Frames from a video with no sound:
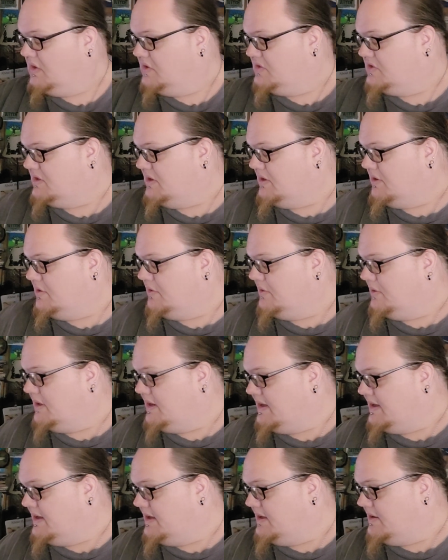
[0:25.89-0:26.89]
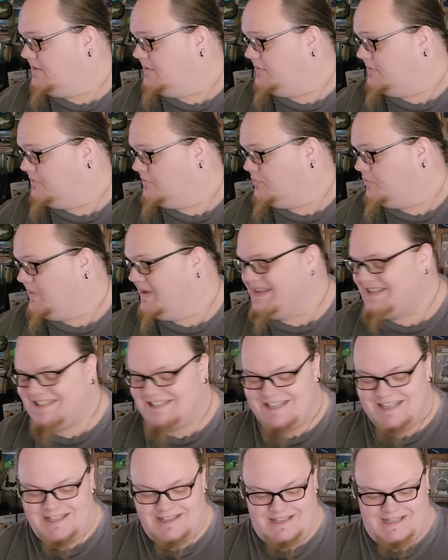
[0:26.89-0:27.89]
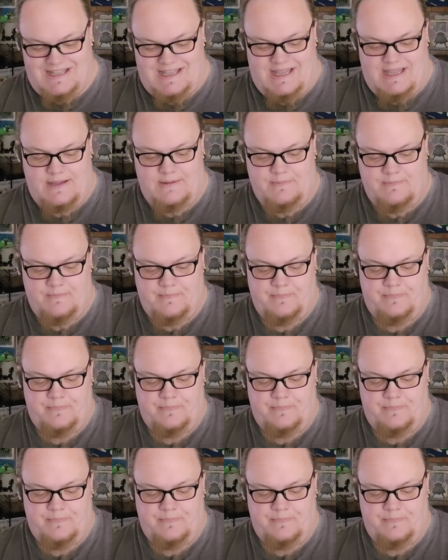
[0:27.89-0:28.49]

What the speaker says: So recently